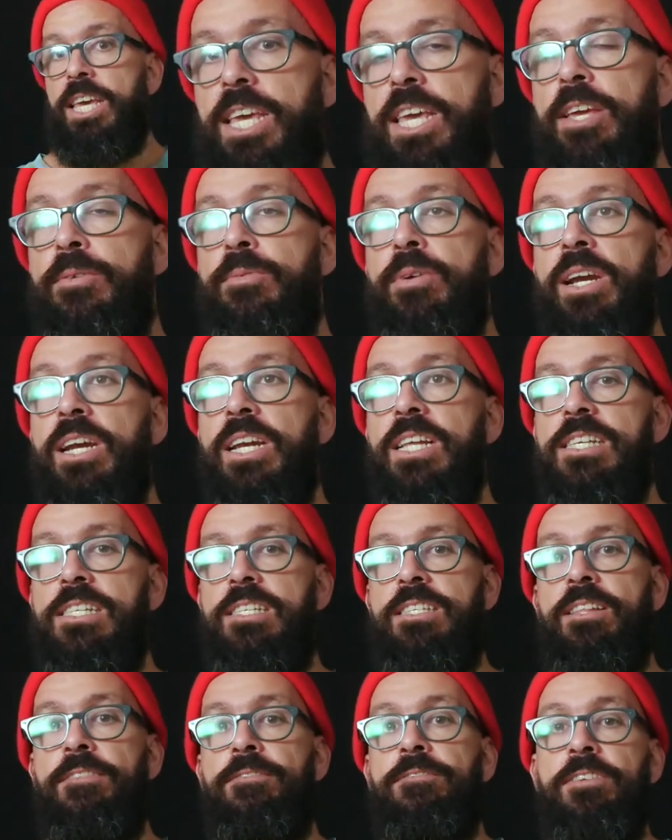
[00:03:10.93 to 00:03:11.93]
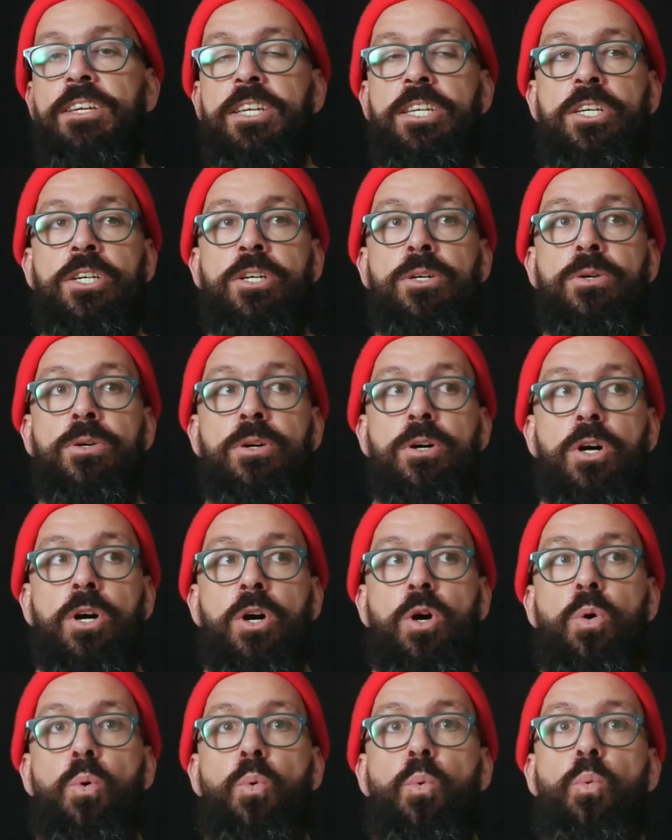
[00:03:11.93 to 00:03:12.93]
he released a video
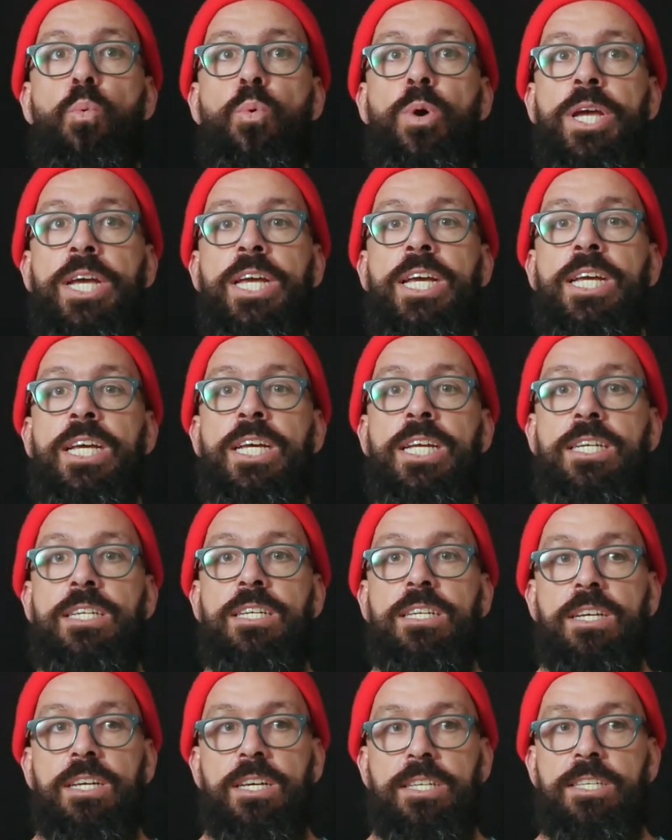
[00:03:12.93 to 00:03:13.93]
with